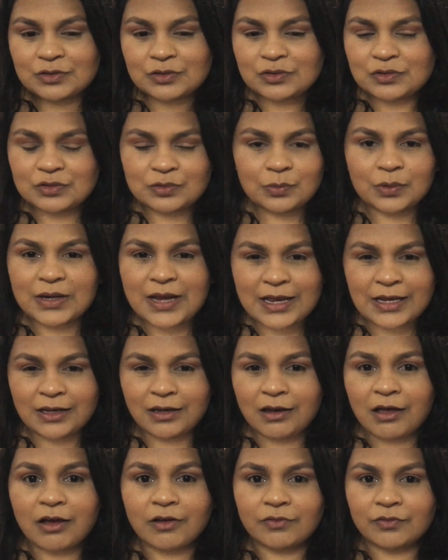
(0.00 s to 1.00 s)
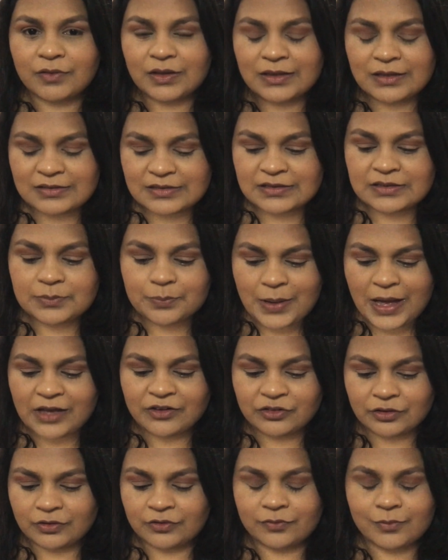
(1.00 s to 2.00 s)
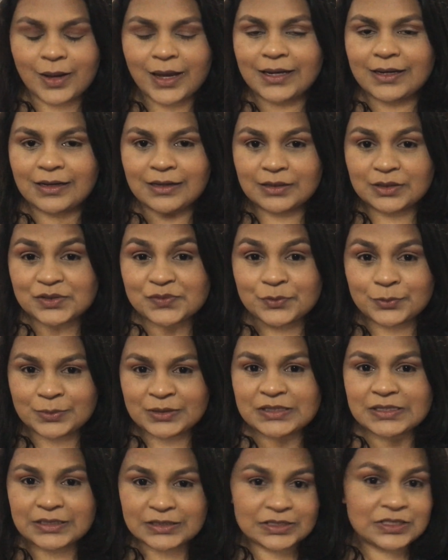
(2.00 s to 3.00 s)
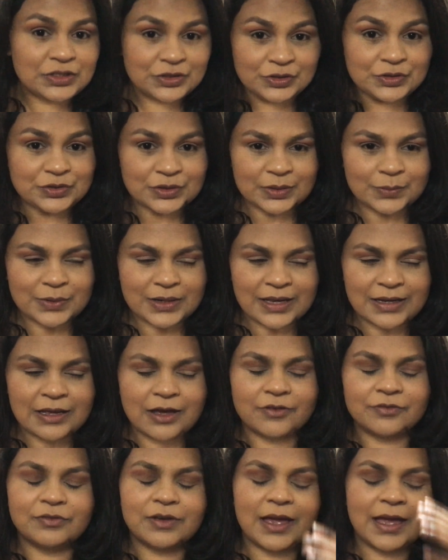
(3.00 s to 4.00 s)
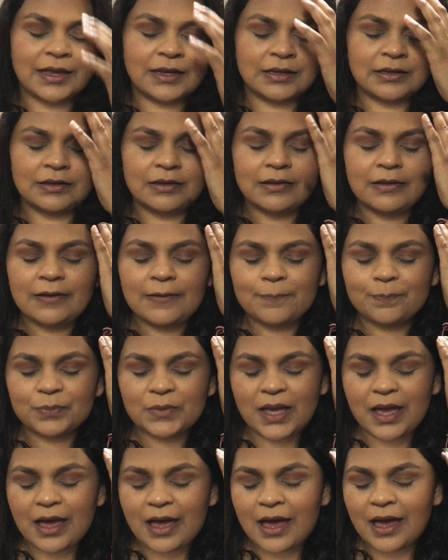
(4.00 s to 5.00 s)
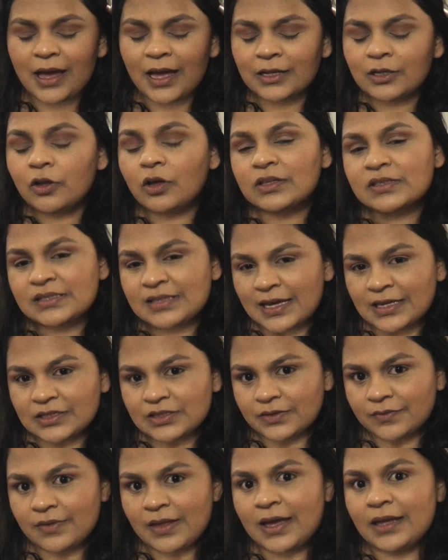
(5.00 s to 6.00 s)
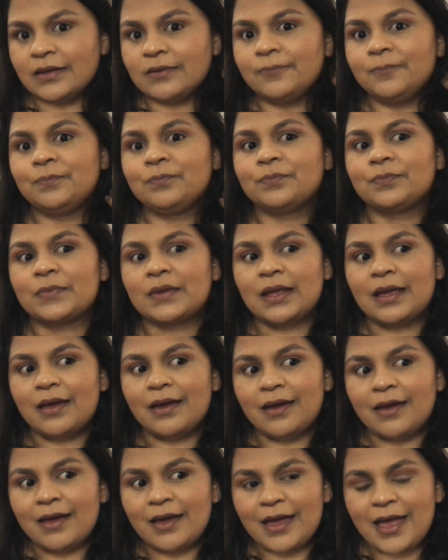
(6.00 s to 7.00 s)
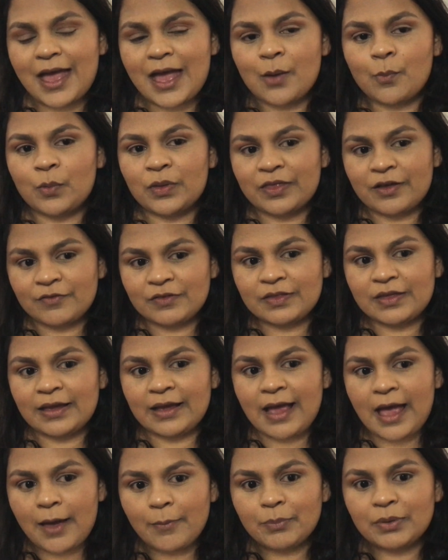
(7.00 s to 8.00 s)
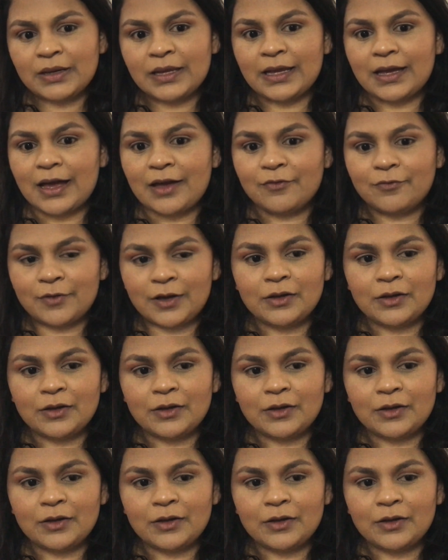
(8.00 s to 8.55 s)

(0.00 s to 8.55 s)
do what I love. This is a passion of mine, and it's for me to continue doing what I love. And I lost sight of that. And with everything happening, I